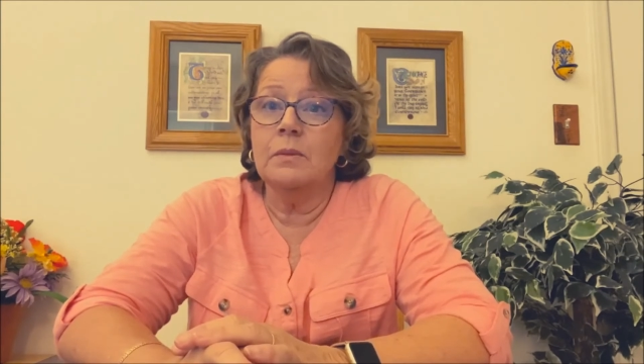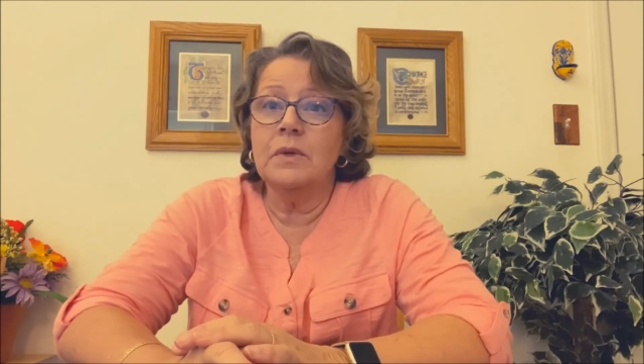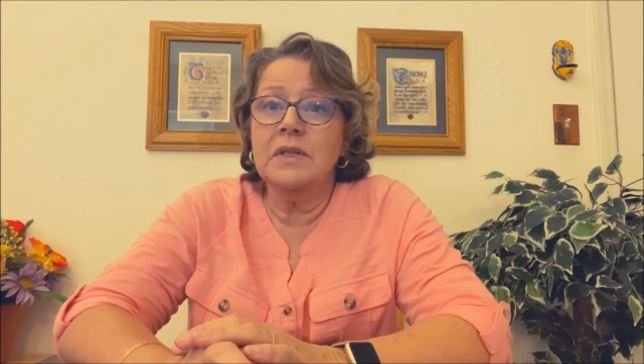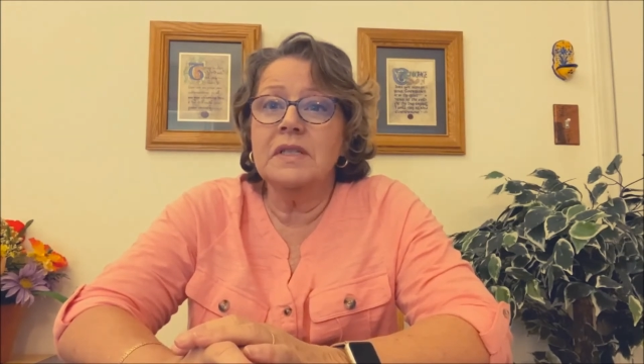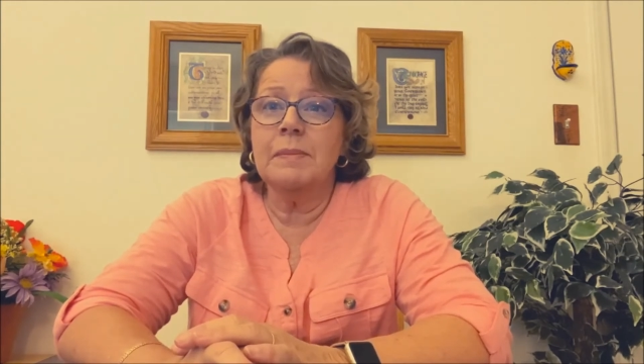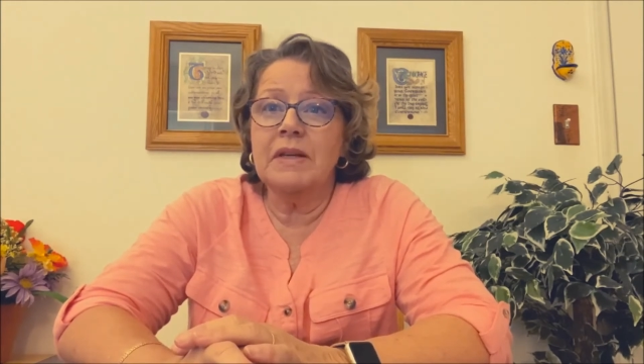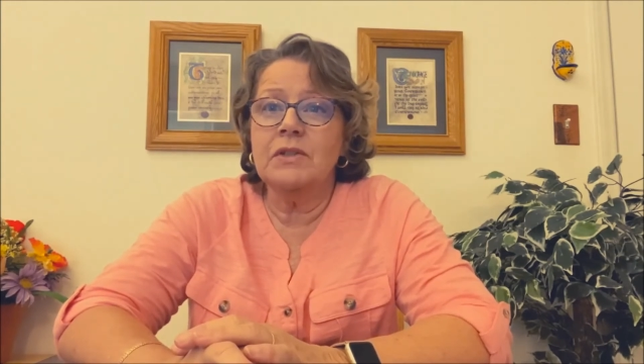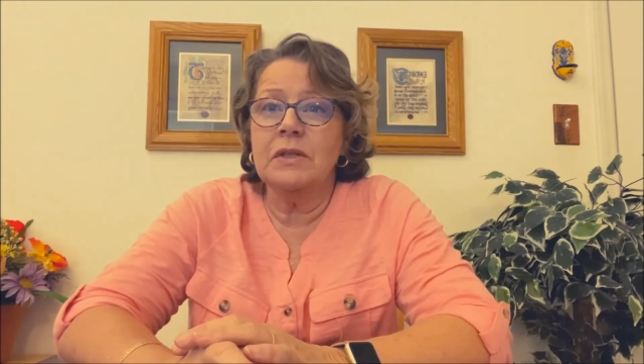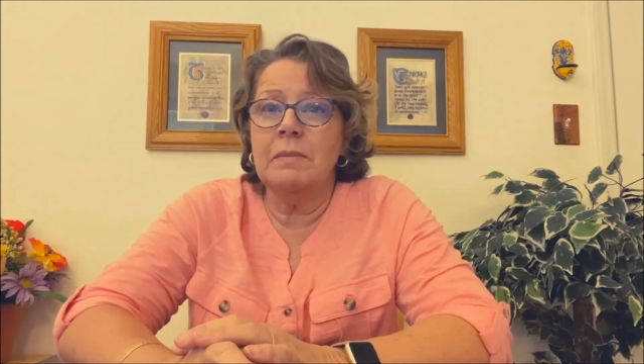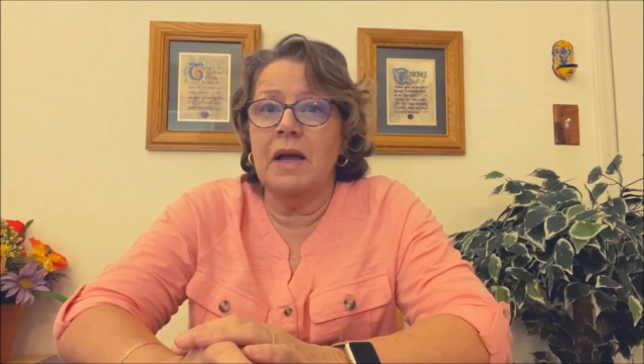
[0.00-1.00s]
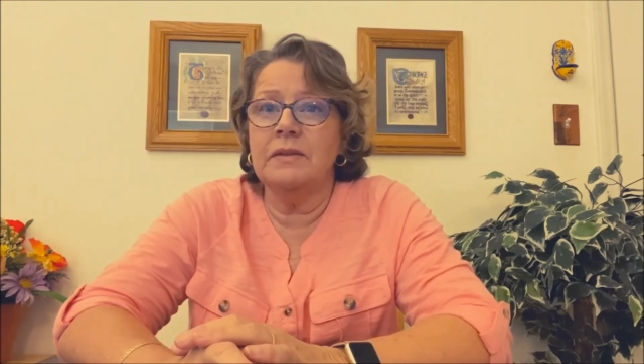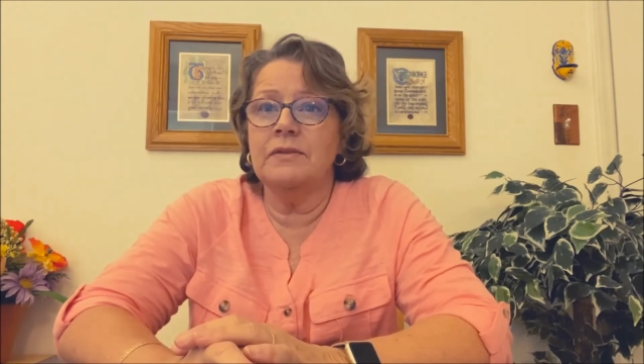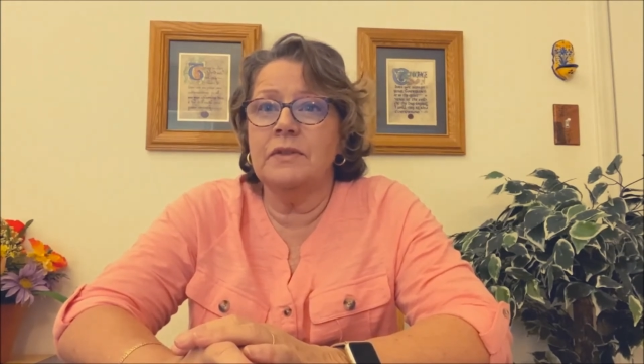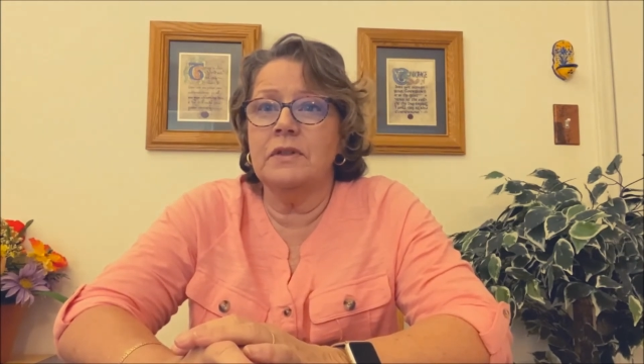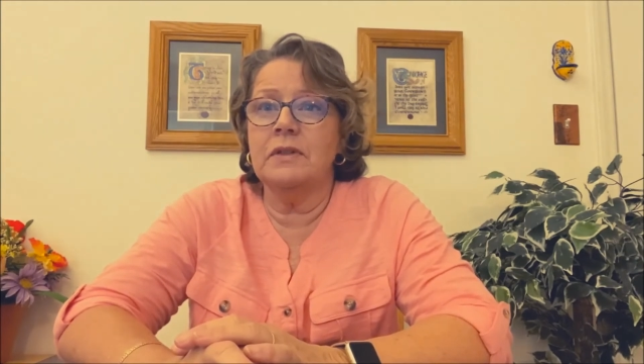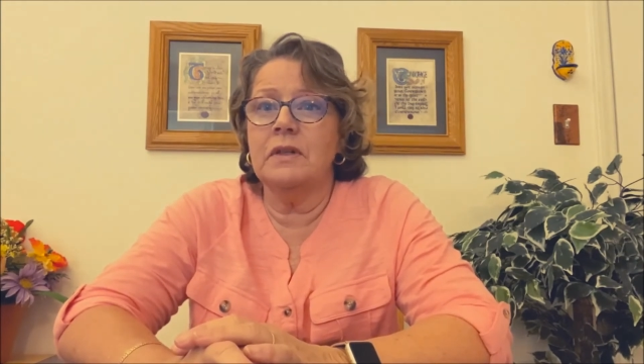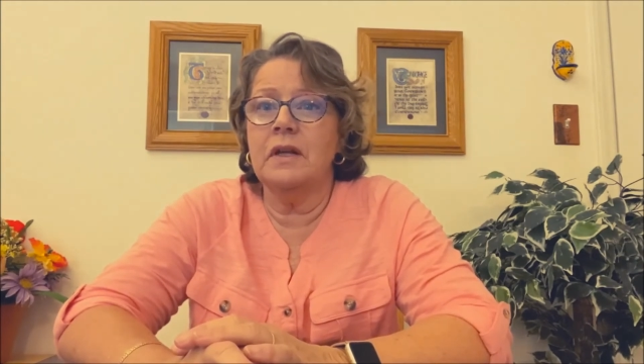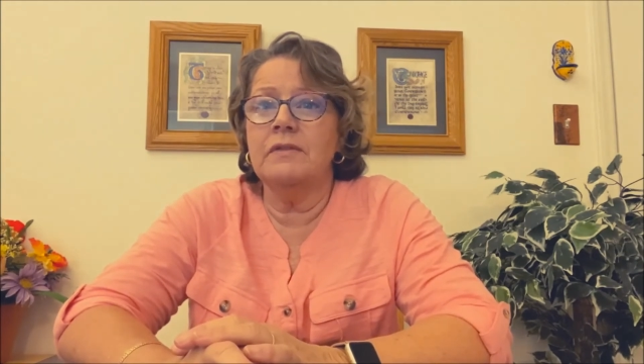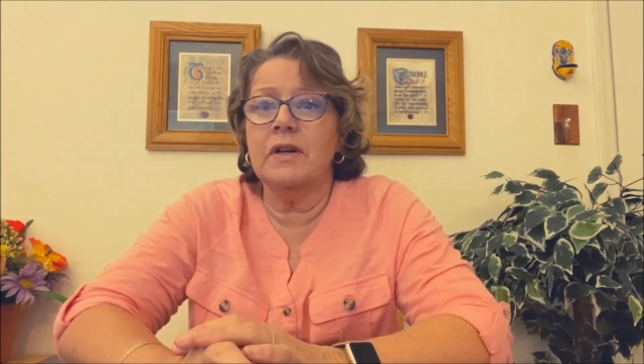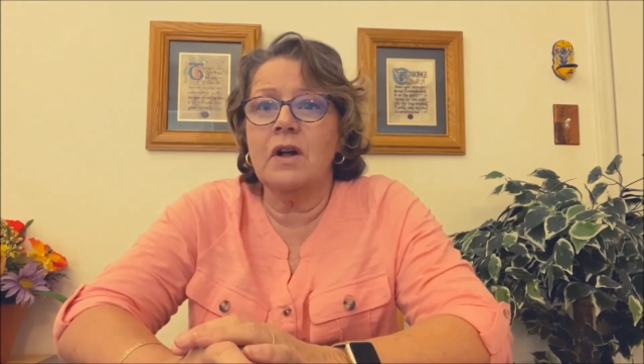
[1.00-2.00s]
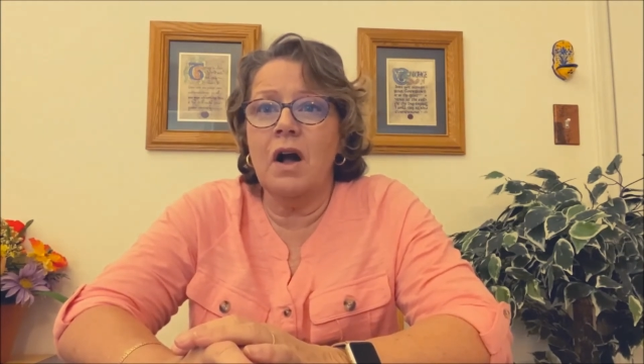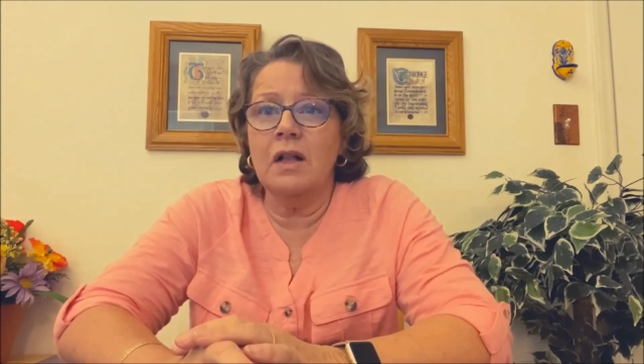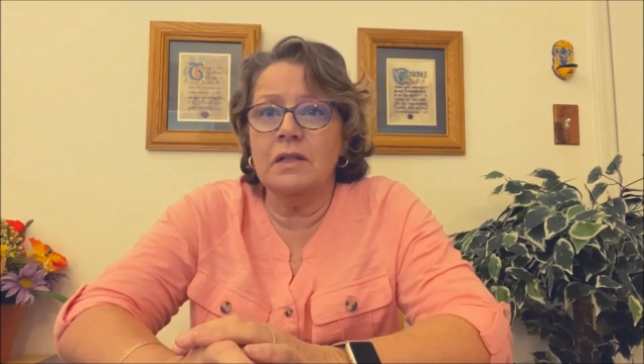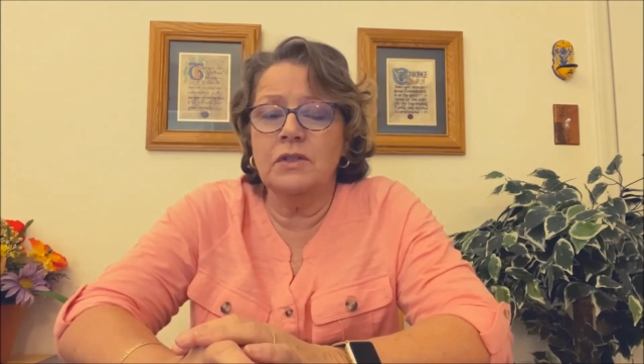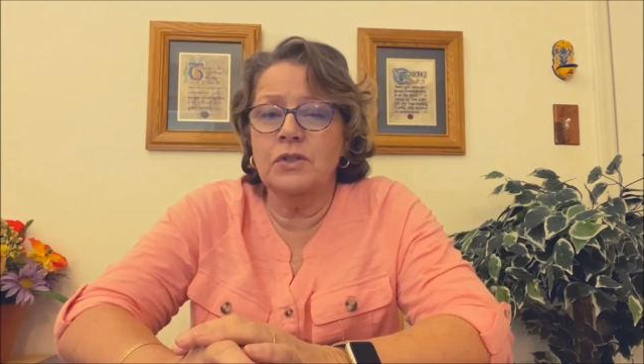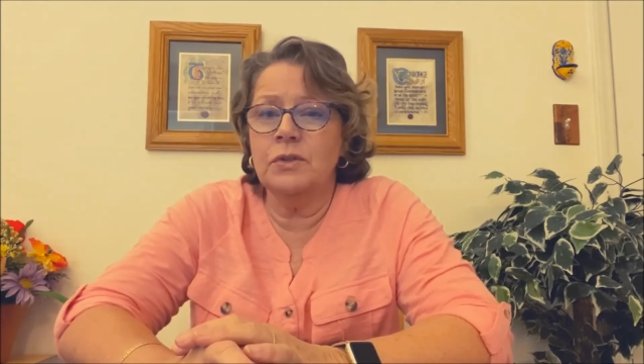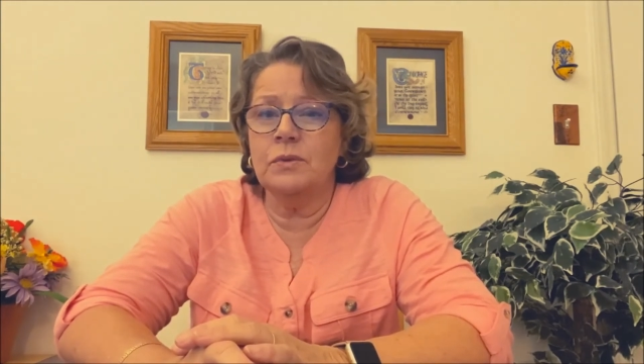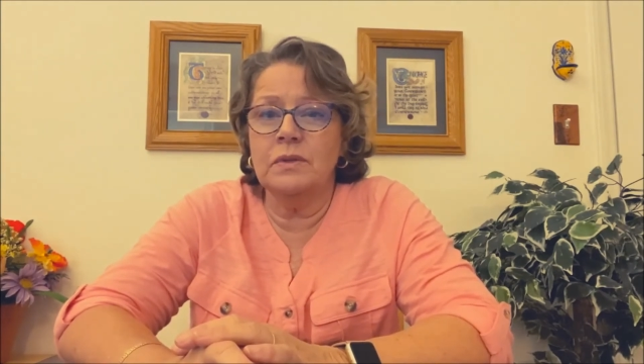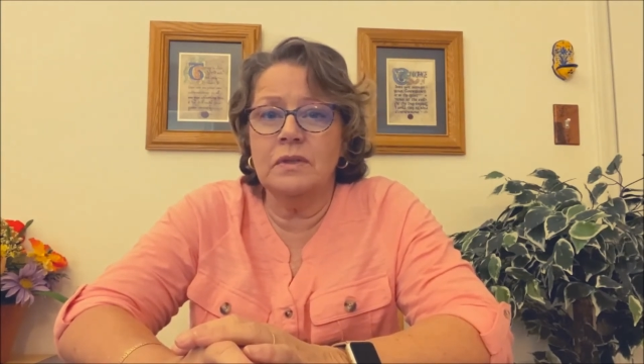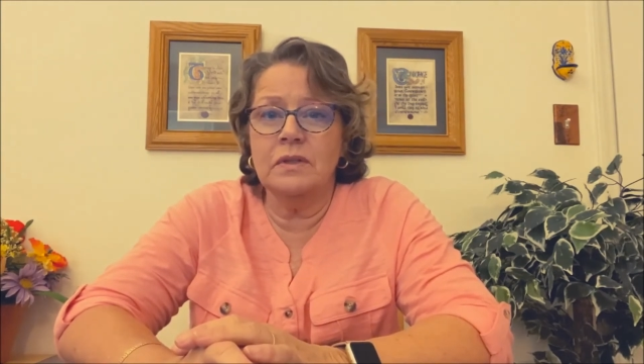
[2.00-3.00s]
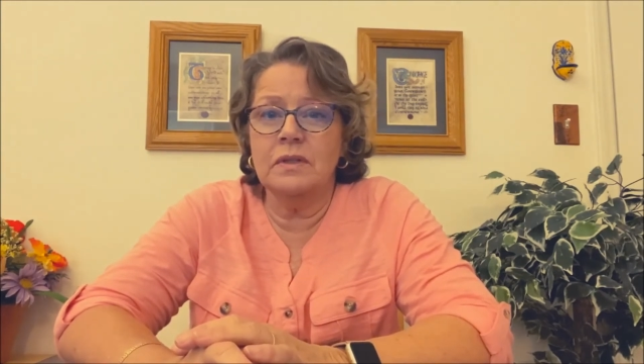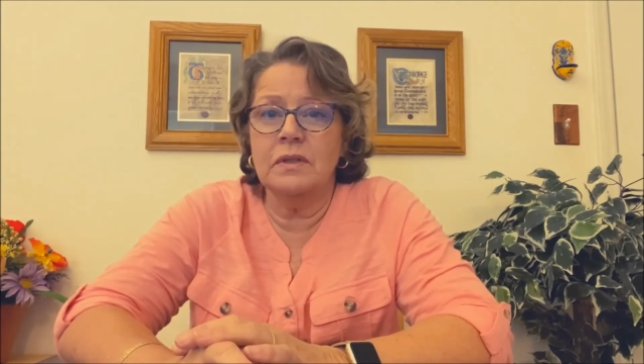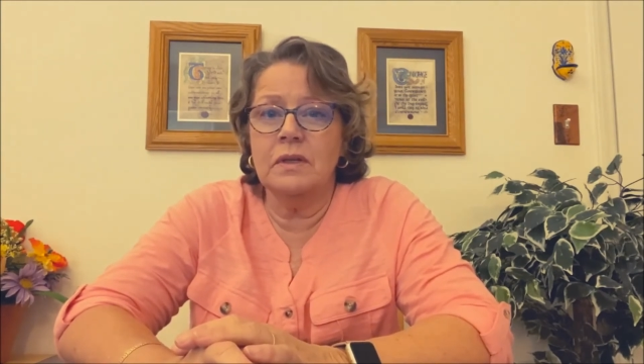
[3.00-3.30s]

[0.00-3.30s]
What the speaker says: We're especially mindful of our college students